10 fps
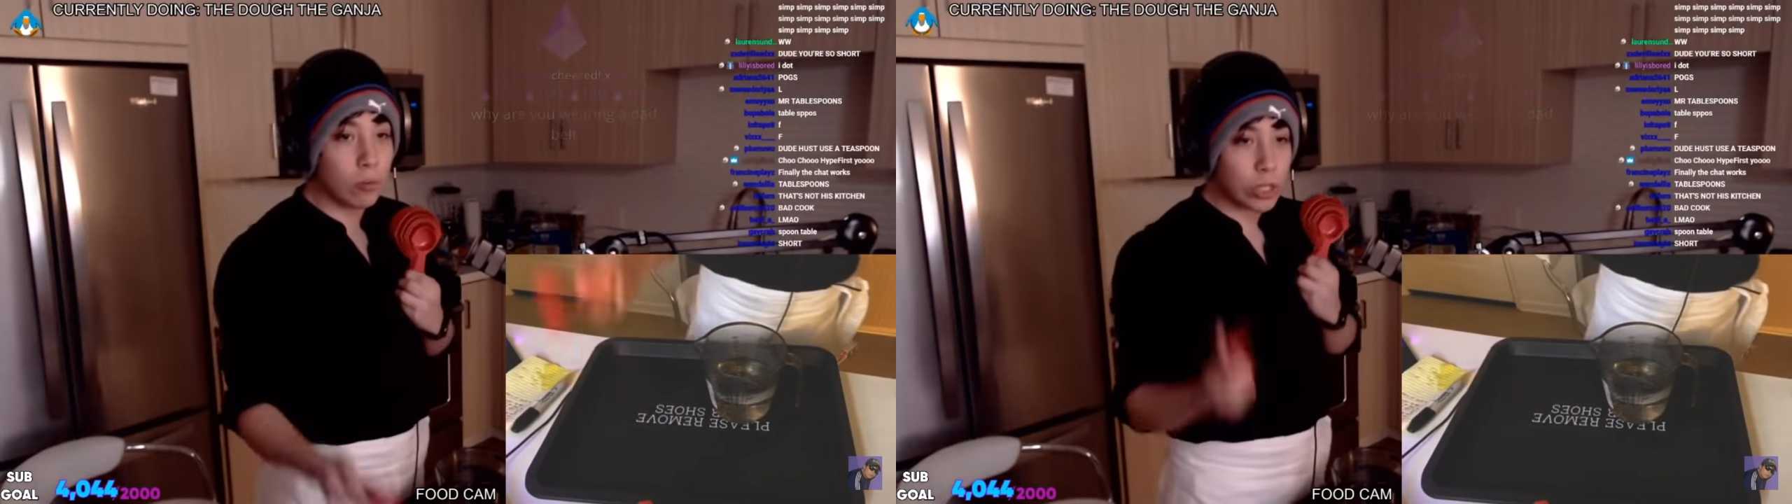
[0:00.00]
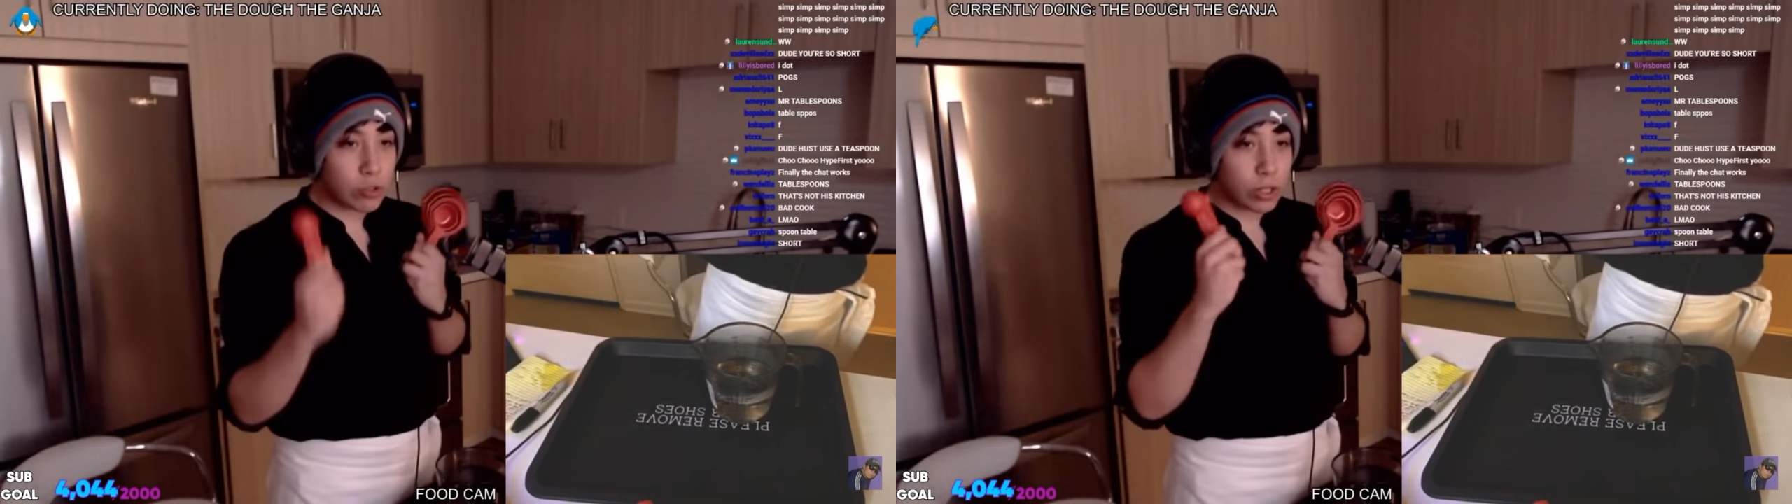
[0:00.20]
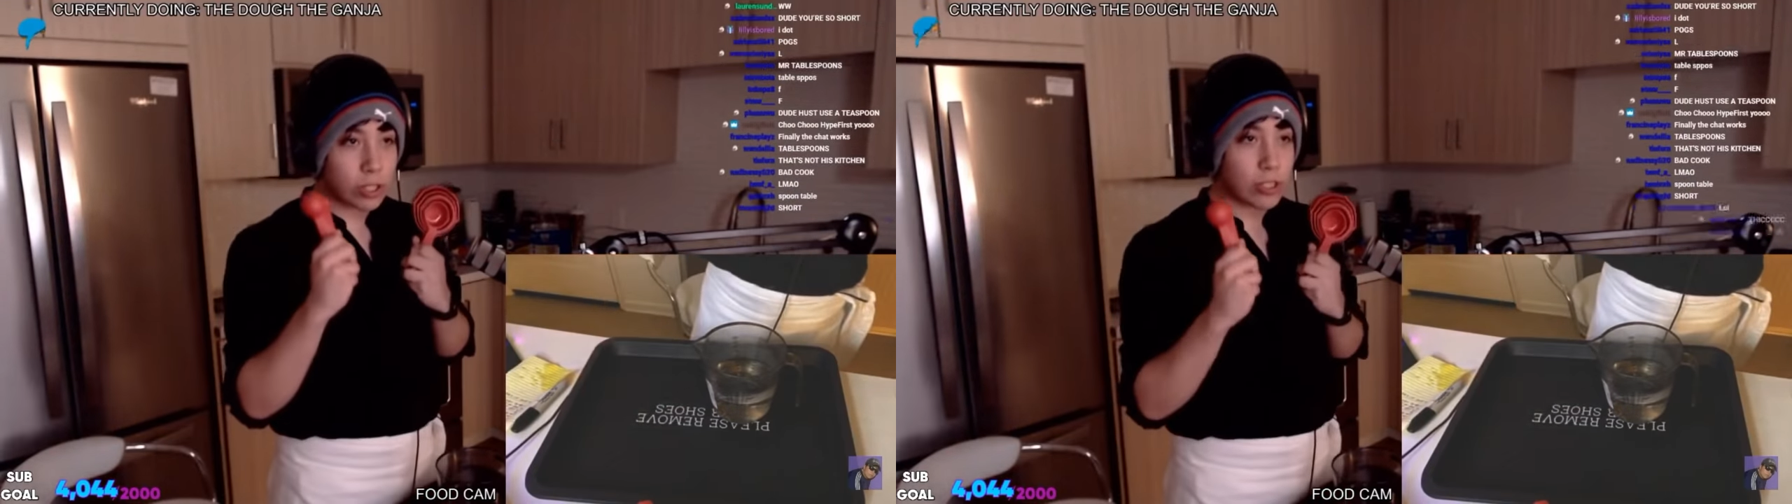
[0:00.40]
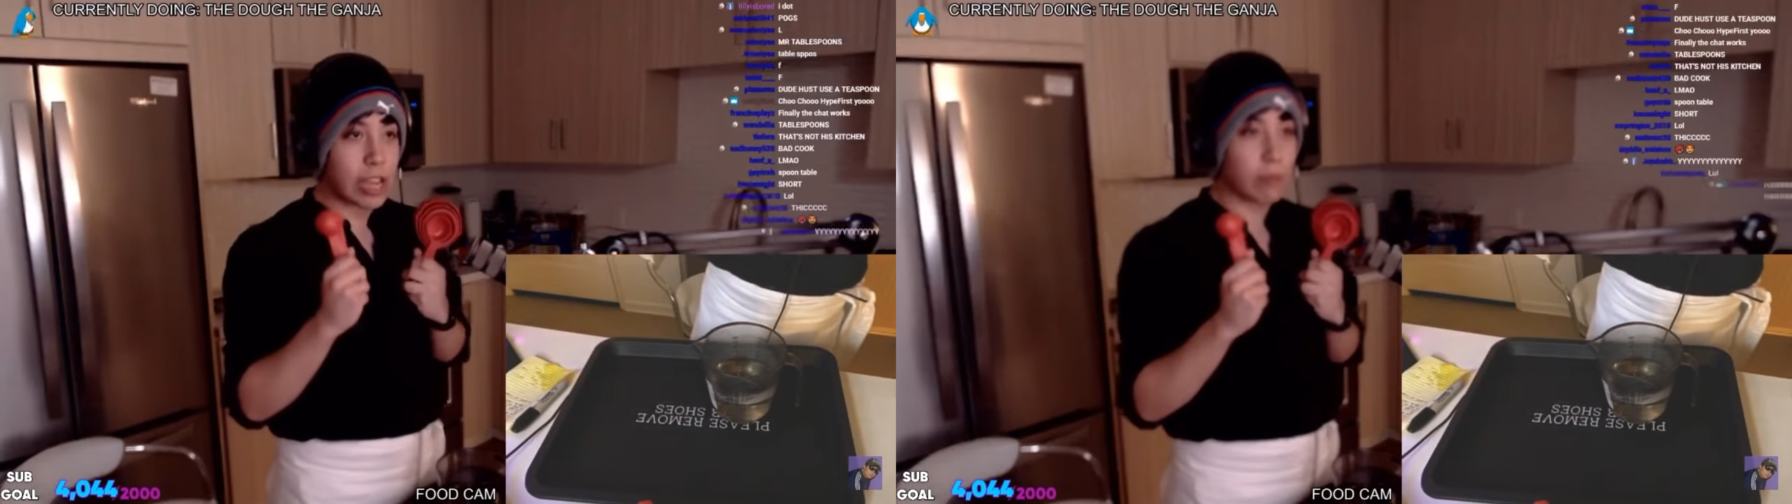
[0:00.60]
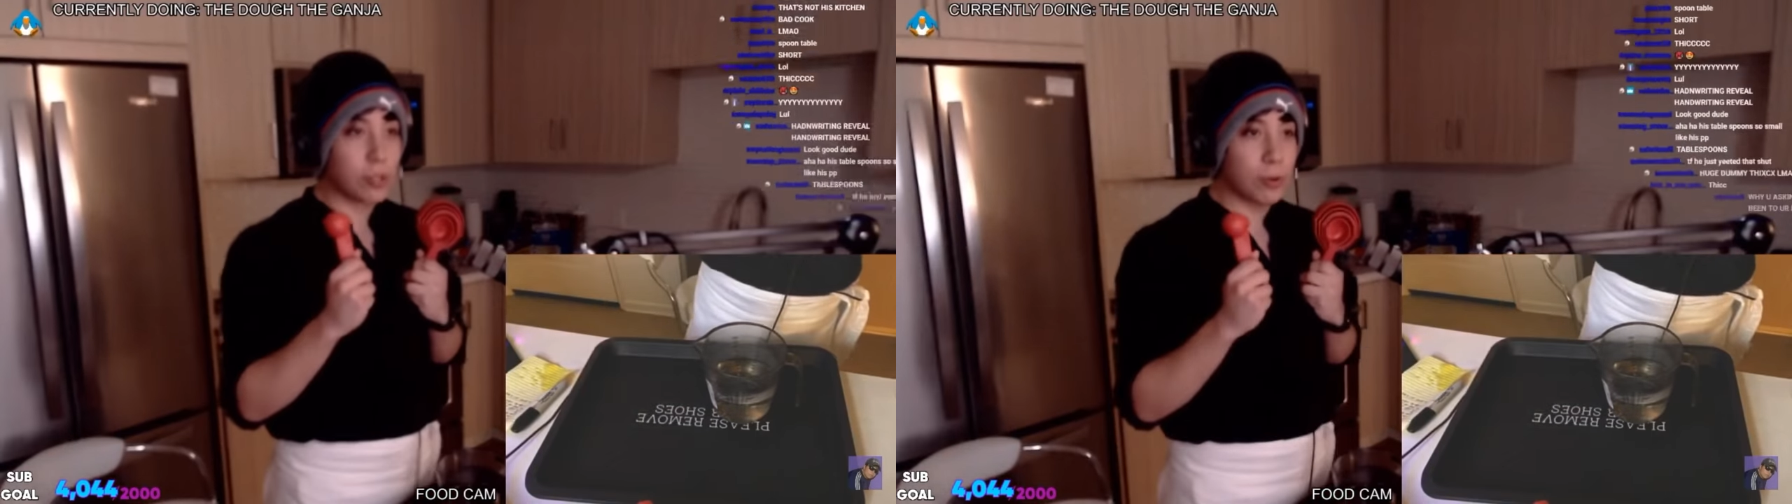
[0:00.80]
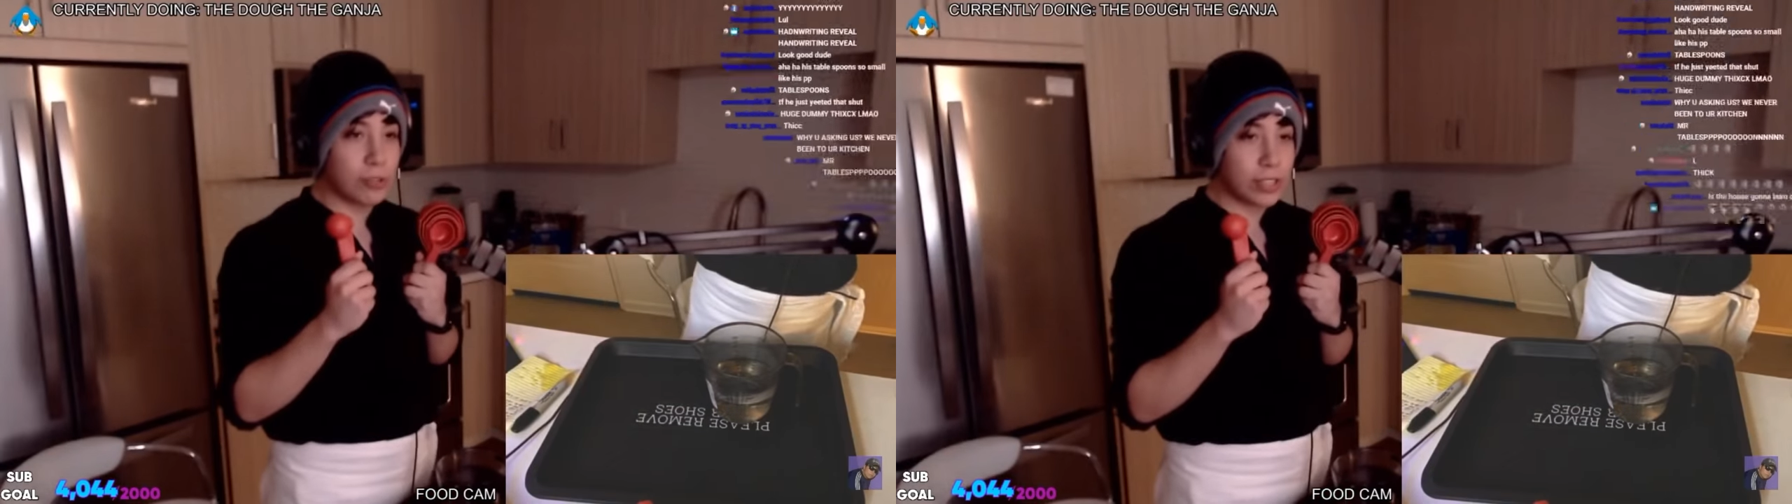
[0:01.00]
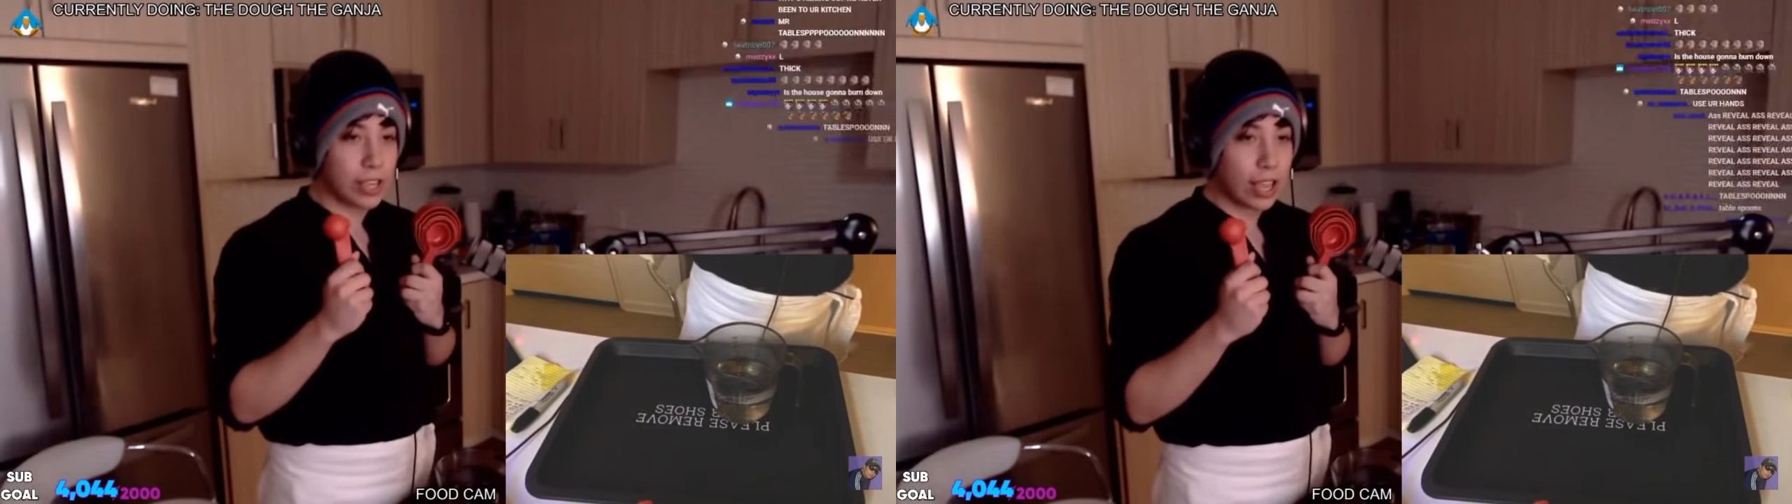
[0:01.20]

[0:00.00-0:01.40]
which ones are tablespoons?